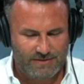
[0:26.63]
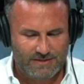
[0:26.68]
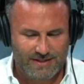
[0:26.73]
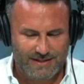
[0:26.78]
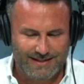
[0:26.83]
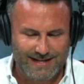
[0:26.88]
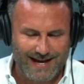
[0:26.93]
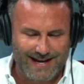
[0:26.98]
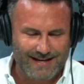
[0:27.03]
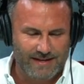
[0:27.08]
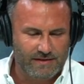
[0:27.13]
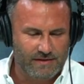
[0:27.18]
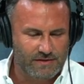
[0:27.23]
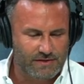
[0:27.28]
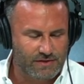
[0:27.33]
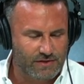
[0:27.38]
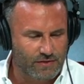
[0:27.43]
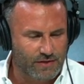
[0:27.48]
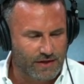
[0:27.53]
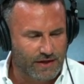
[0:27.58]
Today in the
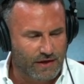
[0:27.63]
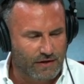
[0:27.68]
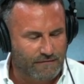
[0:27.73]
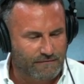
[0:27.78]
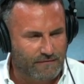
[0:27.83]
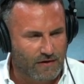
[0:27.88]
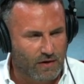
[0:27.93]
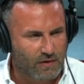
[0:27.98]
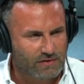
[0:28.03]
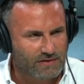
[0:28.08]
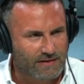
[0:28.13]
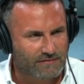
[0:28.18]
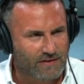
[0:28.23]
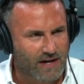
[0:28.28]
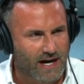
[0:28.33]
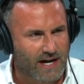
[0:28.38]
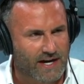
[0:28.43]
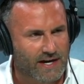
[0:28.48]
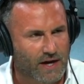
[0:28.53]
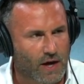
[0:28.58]
studio, folks, I've
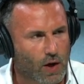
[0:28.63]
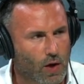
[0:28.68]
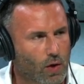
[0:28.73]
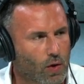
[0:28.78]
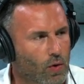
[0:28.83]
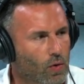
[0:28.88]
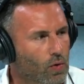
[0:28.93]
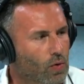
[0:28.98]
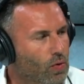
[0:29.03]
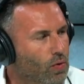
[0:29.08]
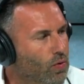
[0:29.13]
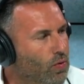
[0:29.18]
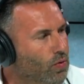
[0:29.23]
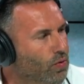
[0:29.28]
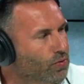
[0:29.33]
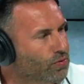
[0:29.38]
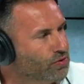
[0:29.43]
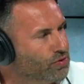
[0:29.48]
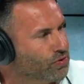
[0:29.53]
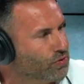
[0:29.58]
got an
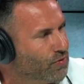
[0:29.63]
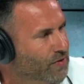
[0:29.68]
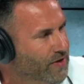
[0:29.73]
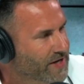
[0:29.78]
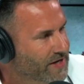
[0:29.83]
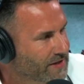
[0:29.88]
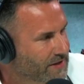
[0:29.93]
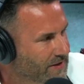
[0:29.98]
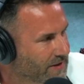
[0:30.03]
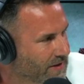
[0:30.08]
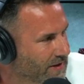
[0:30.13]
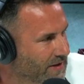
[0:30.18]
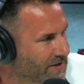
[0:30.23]
old treat.